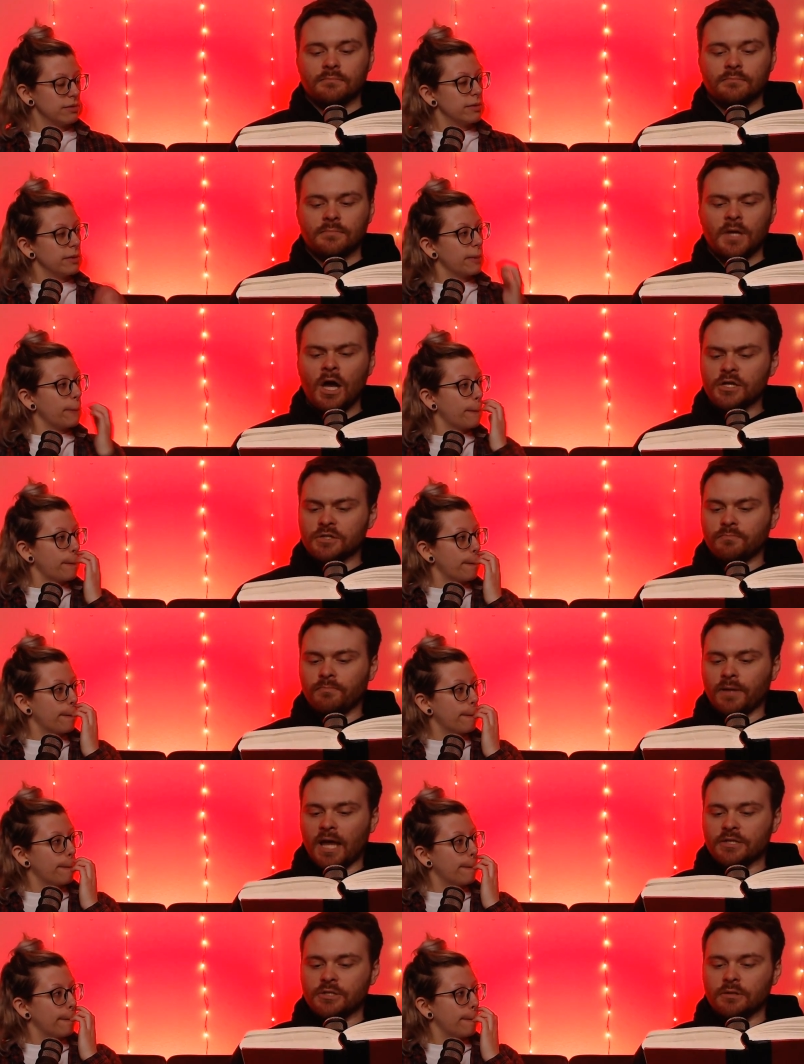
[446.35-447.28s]
Speaker 1: Hush,
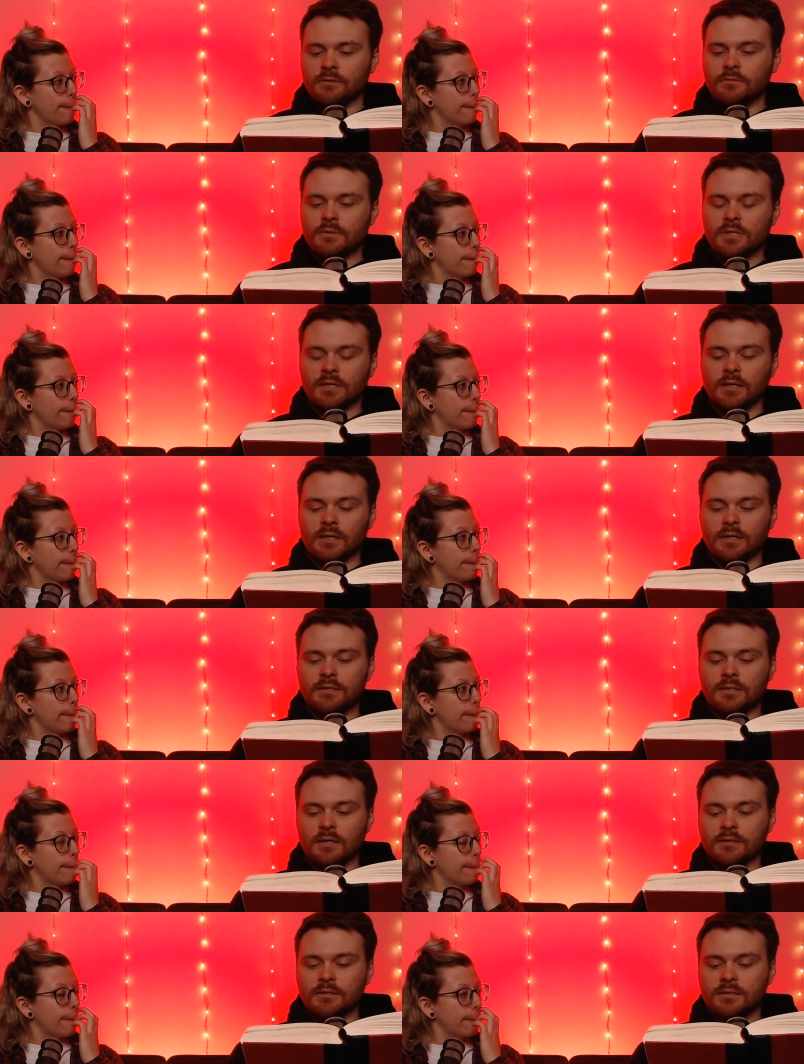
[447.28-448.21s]
Blagden, said
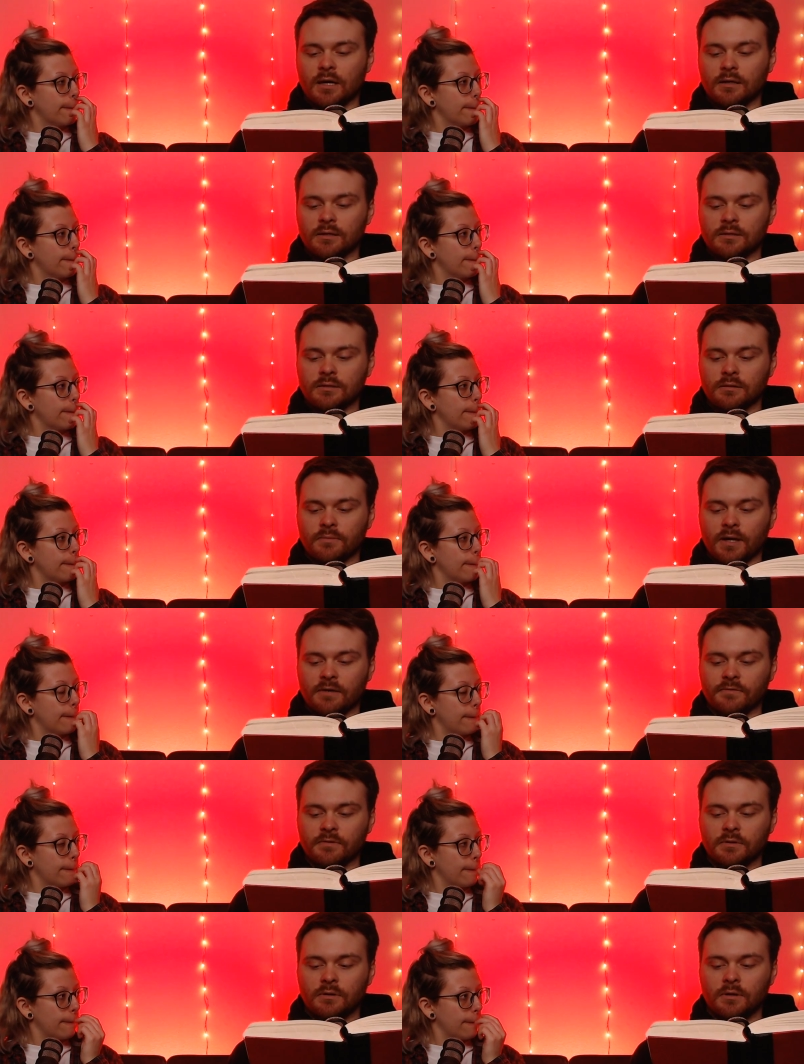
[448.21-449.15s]
Islanzadi to the
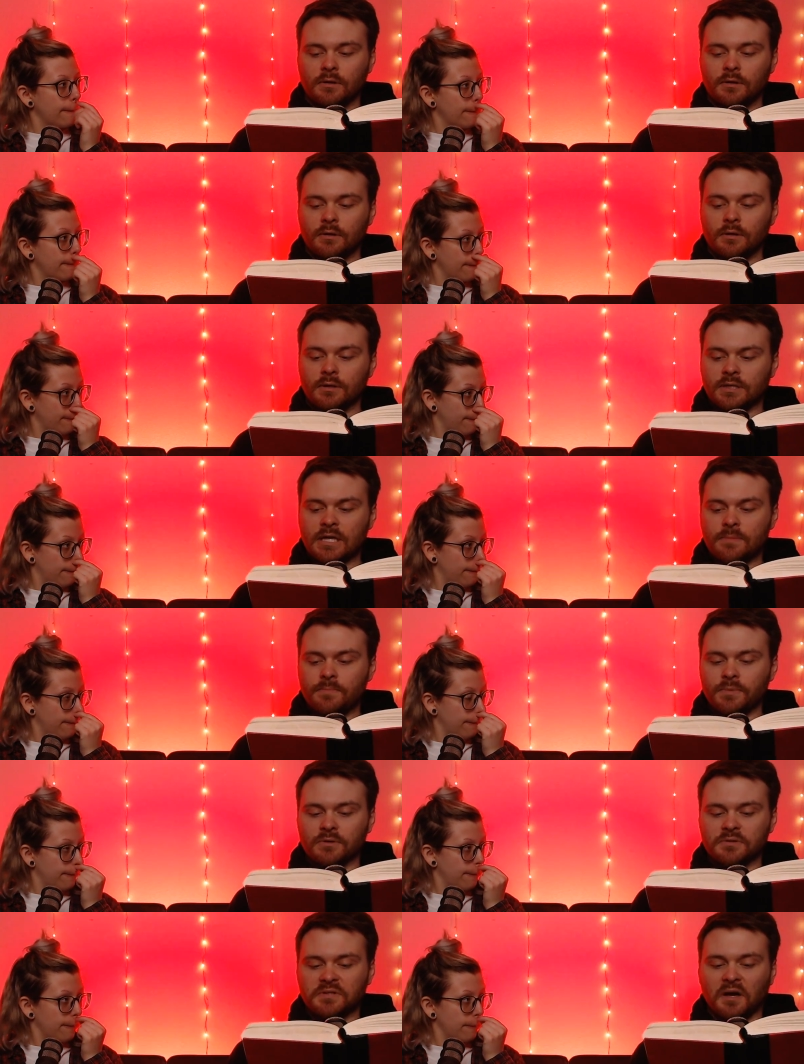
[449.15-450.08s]
raven. Keep
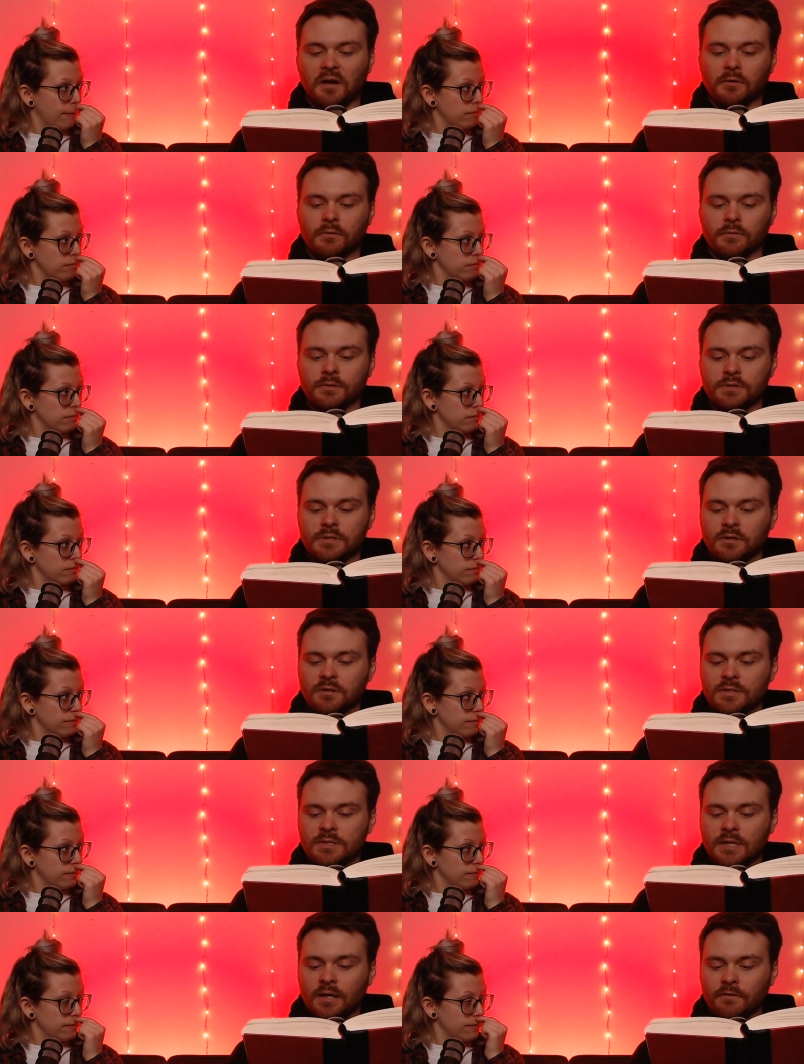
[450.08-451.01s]
your doggerel to
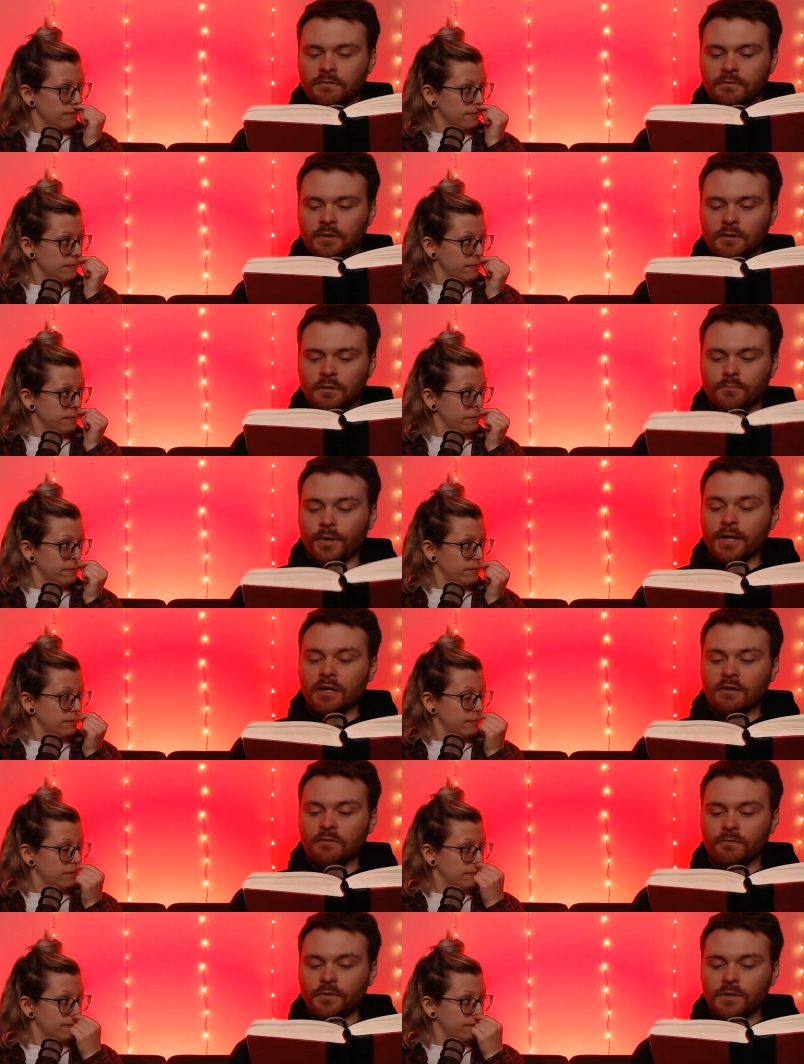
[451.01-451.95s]
yourself.
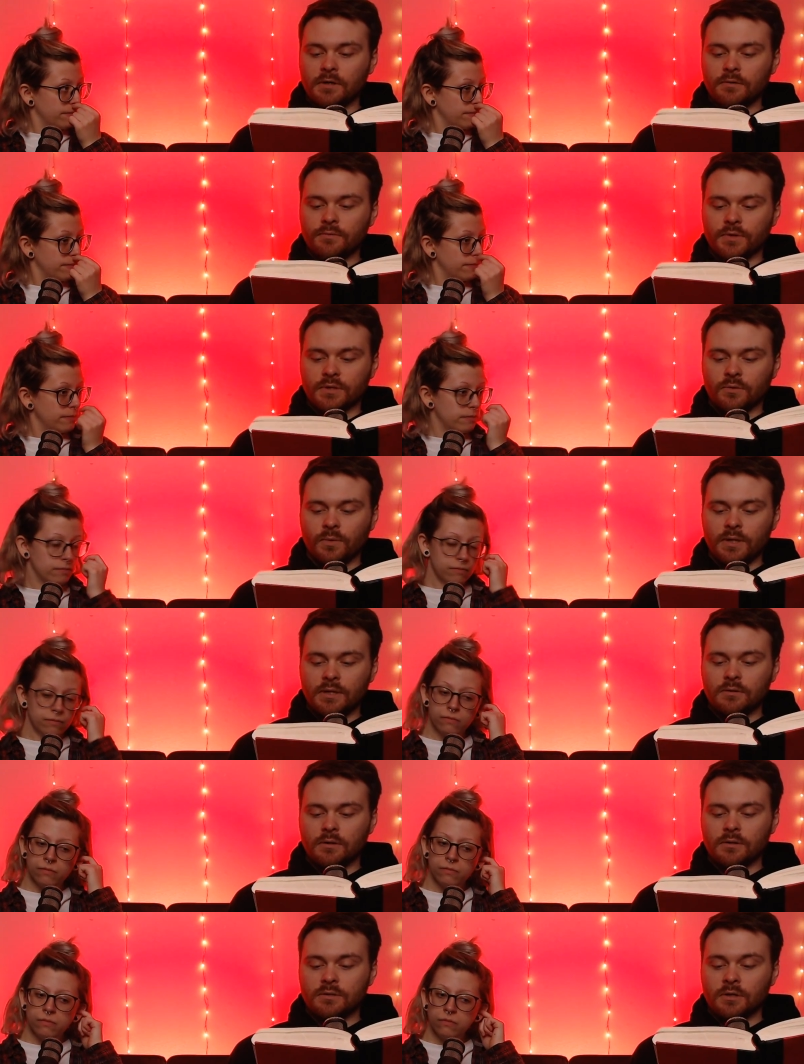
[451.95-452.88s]
Breaking free, the
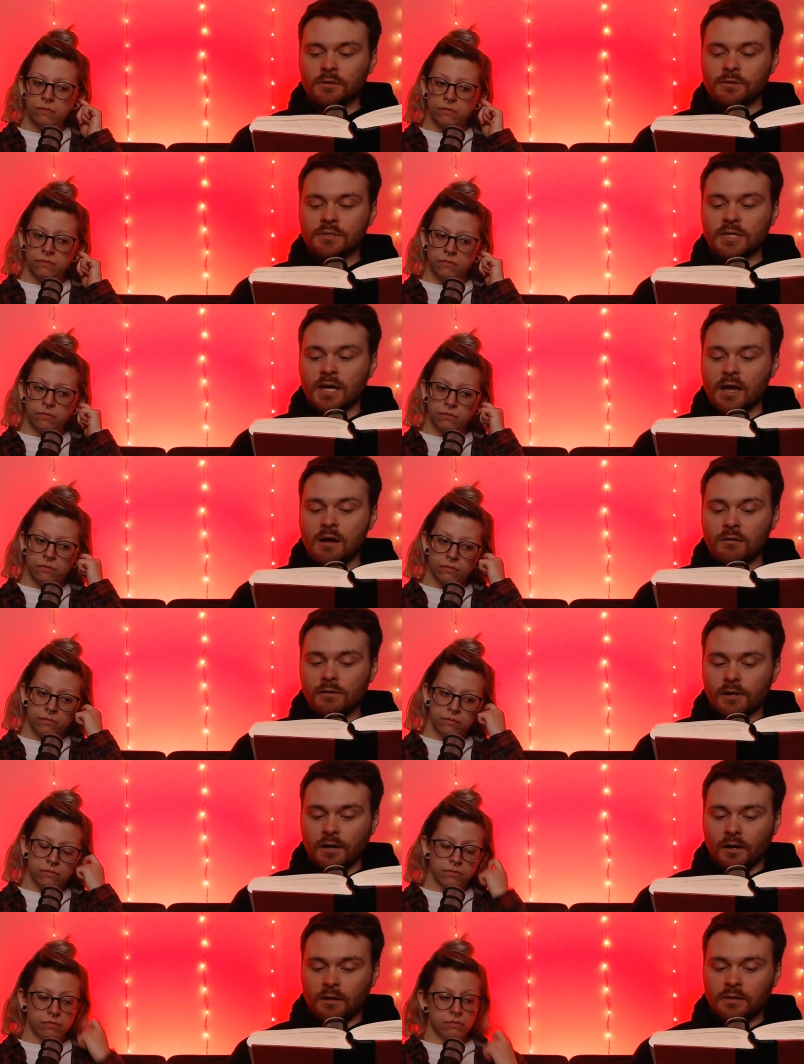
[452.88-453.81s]
queen turned to
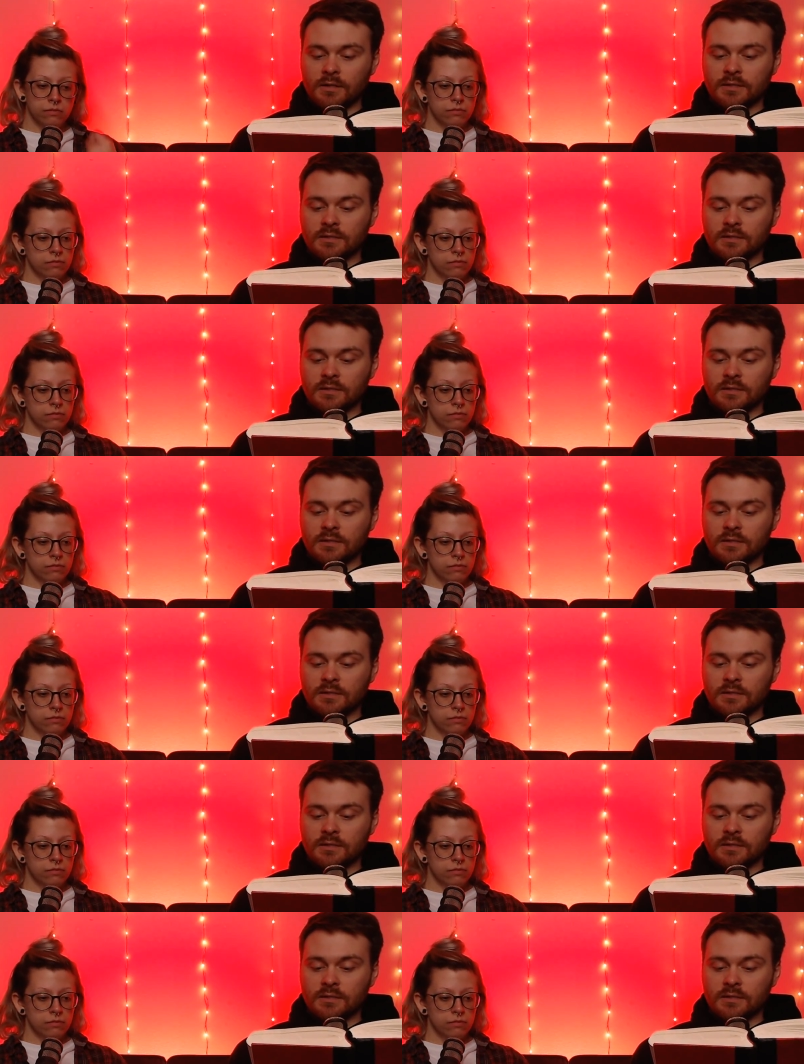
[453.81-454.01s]
Eragon and